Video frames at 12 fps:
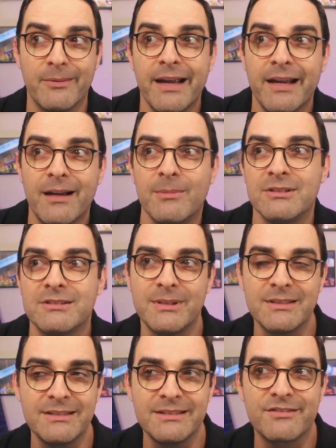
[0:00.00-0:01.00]
way, I'm also
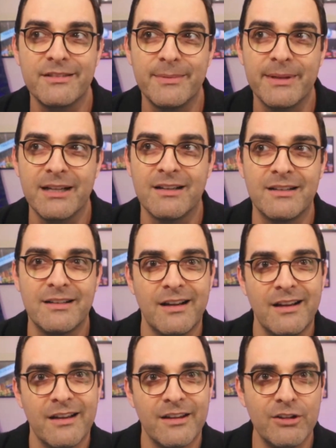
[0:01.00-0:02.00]
multi streaming on
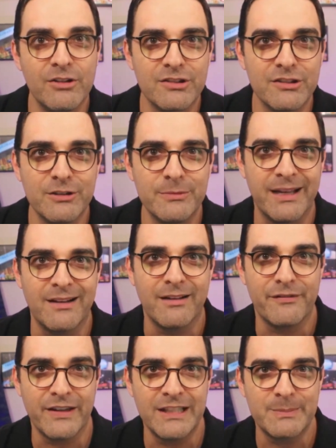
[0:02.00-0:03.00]
YouTube and
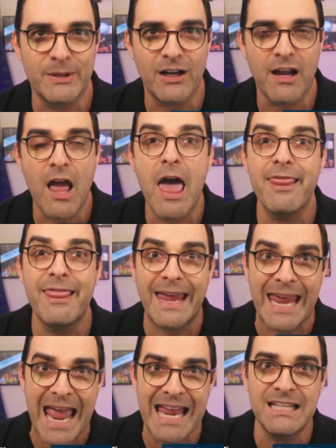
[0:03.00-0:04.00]
on Facebook,
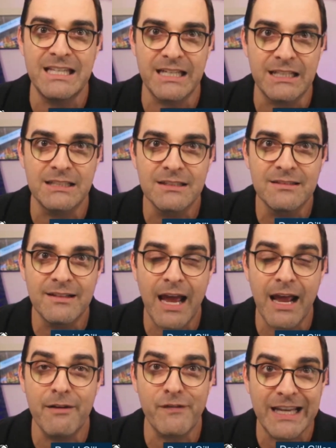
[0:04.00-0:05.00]
they ended,
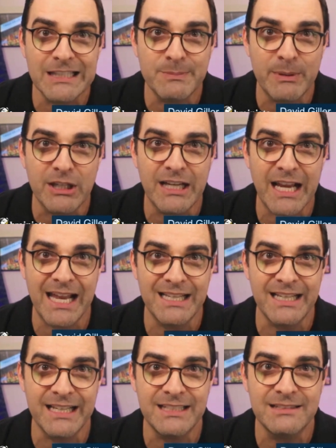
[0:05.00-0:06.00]
and Facebook
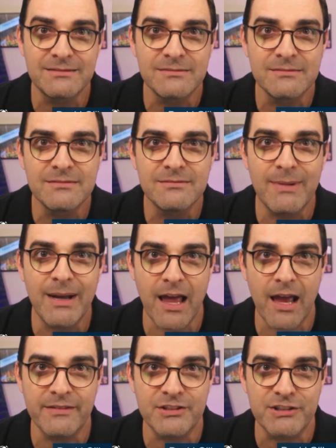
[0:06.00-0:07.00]
ended my
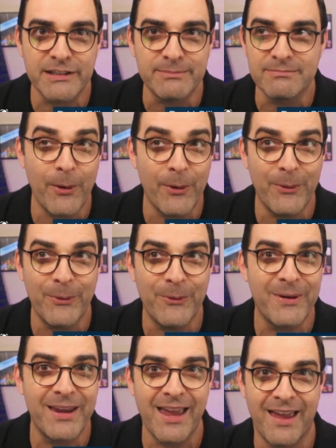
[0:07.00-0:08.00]
live stream.
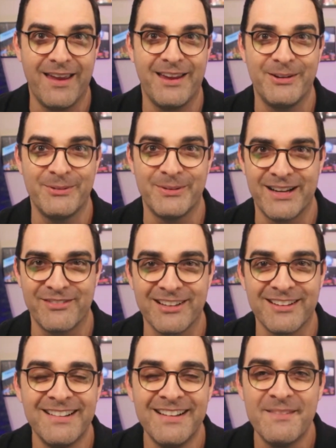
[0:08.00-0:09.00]
Okay,
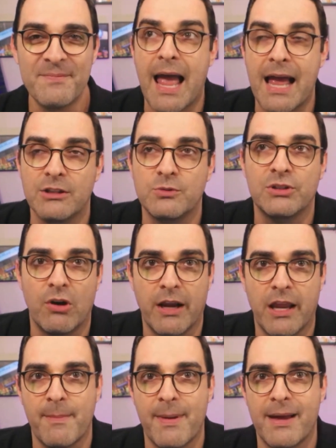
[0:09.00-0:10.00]
whatever. As we're
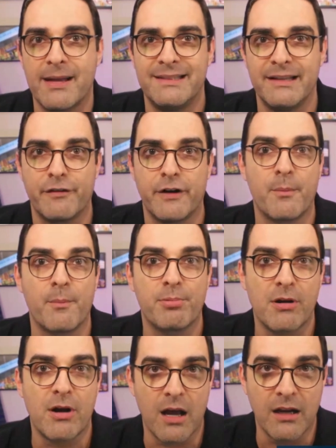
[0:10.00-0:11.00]
talking about different
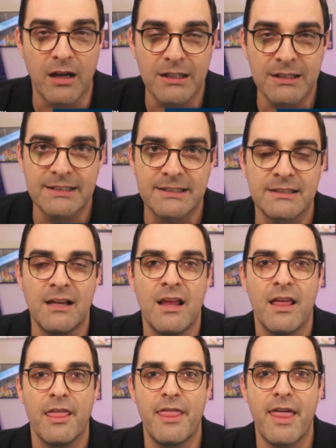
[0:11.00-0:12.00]
products
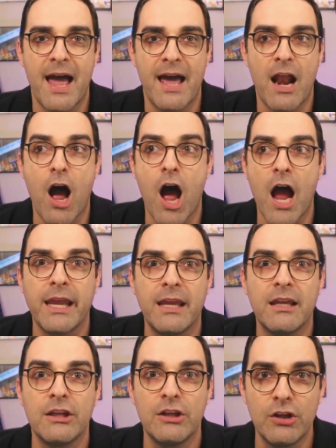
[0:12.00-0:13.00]
that
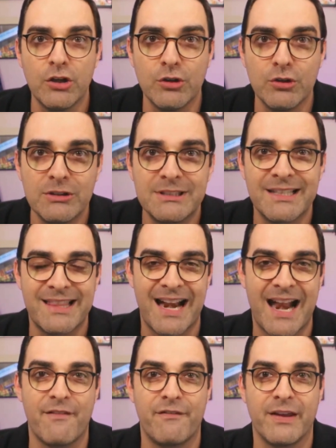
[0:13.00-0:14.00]
I use, that
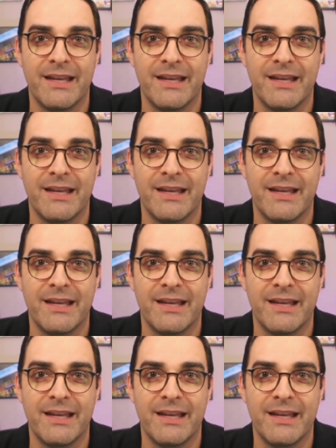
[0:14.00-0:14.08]
I have